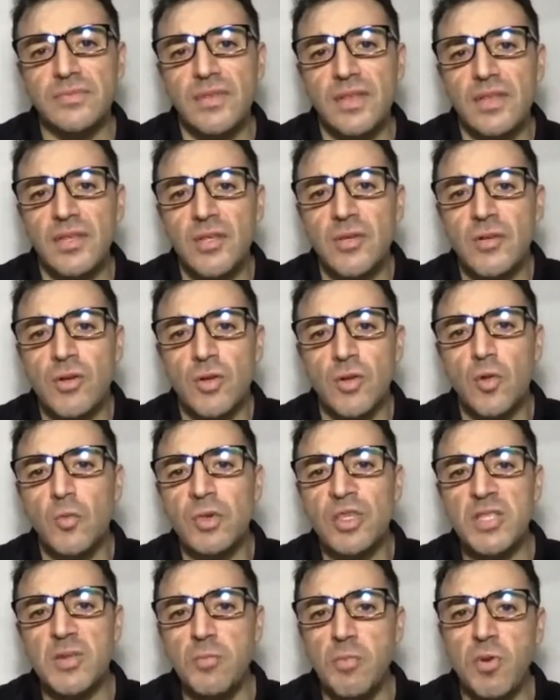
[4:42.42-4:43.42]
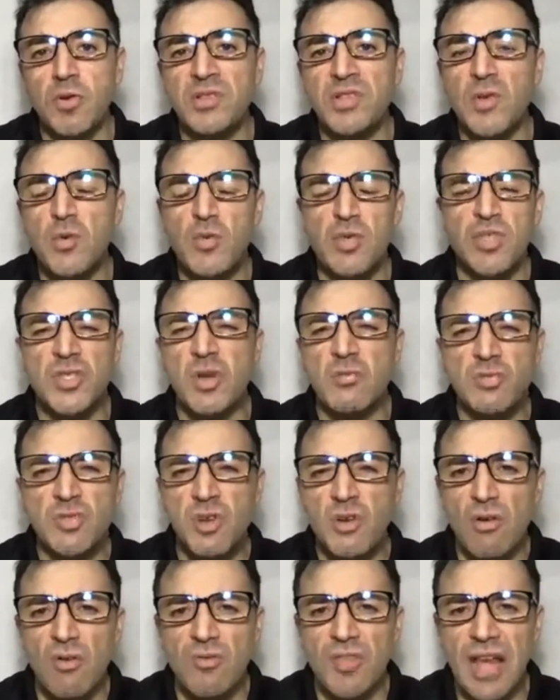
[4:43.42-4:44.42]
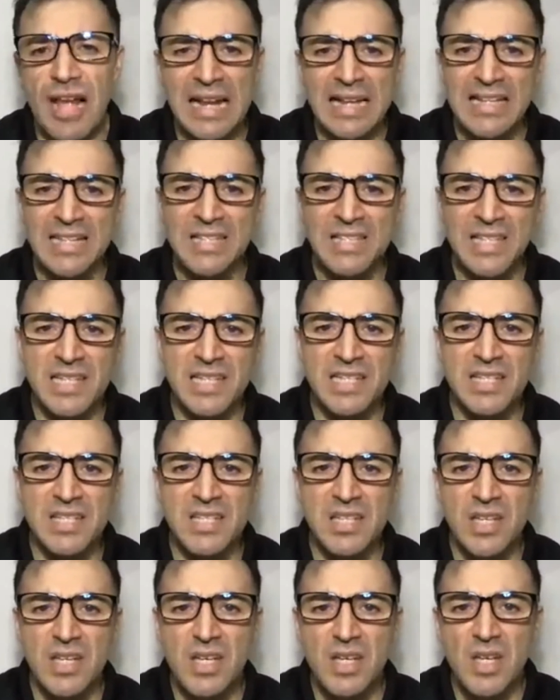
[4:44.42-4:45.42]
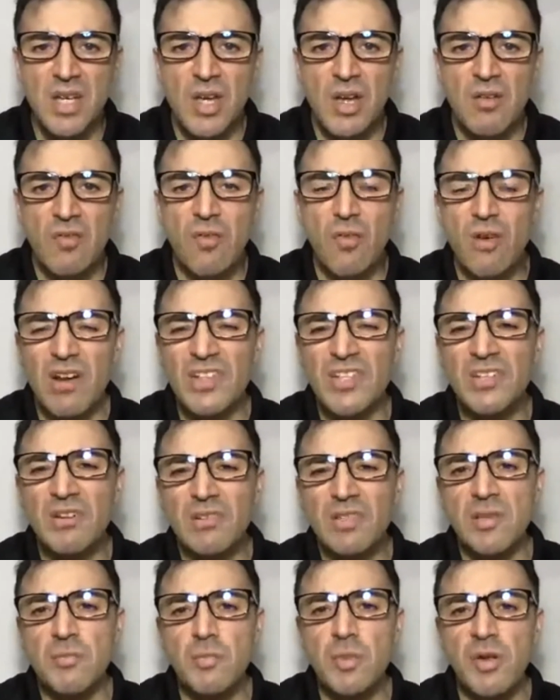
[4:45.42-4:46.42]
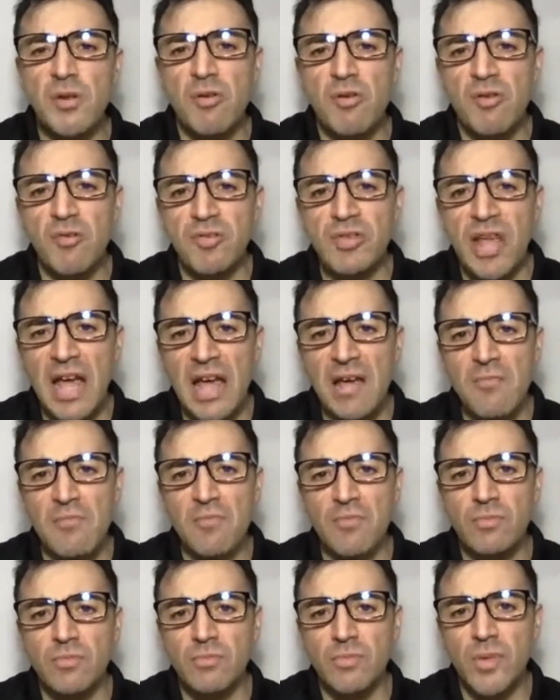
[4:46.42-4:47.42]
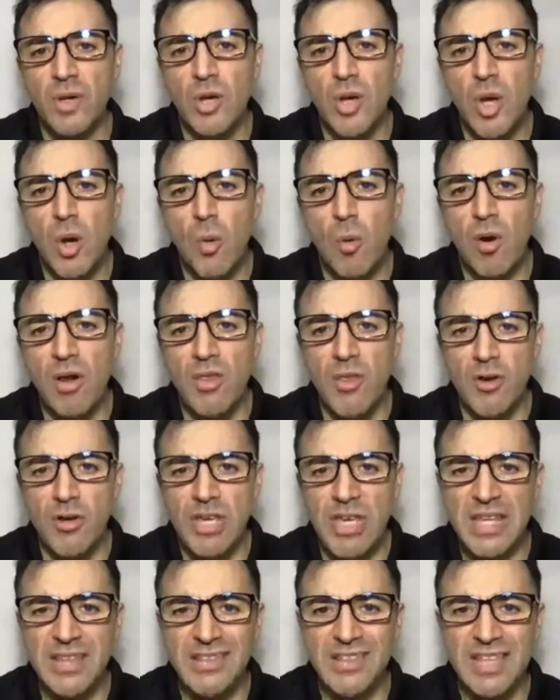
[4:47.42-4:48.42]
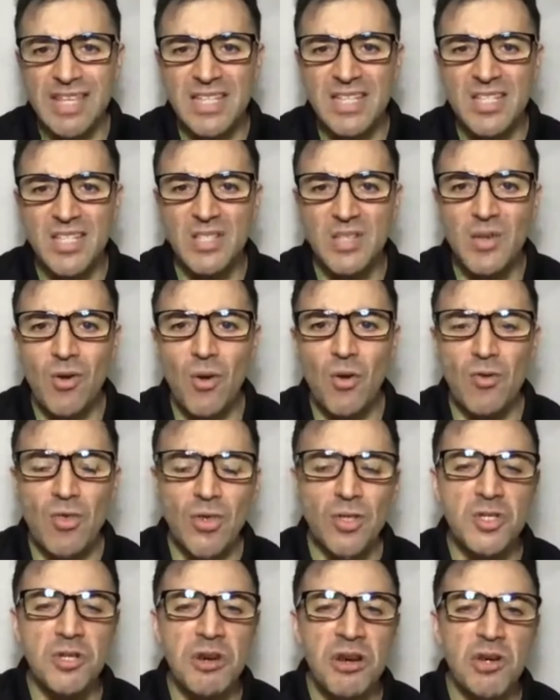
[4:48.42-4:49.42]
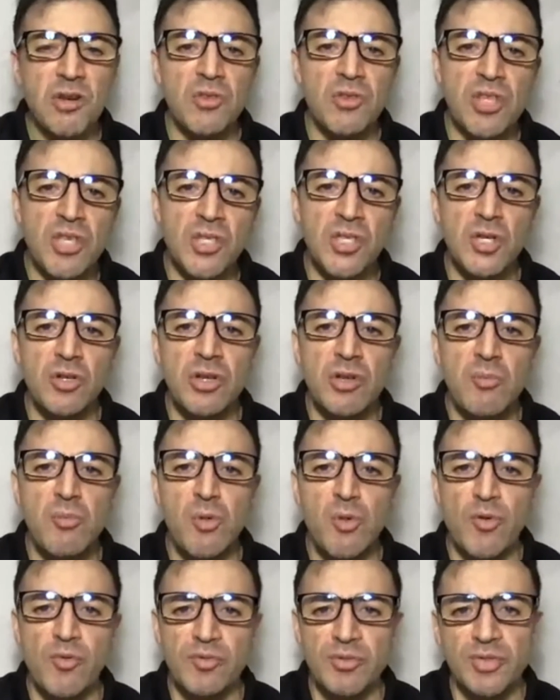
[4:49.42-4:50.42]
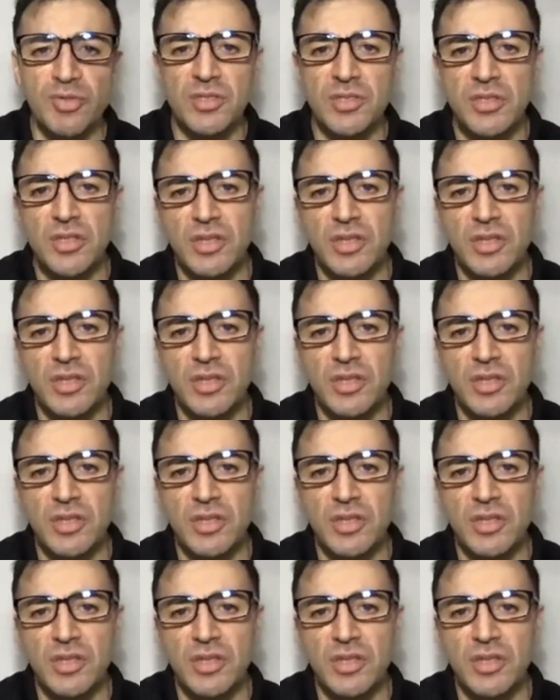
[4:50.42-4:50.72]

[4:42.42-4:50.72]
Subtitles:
you know, to be supported with some sort of dialysis for a certain period of time while their kidneys or their general condition improves.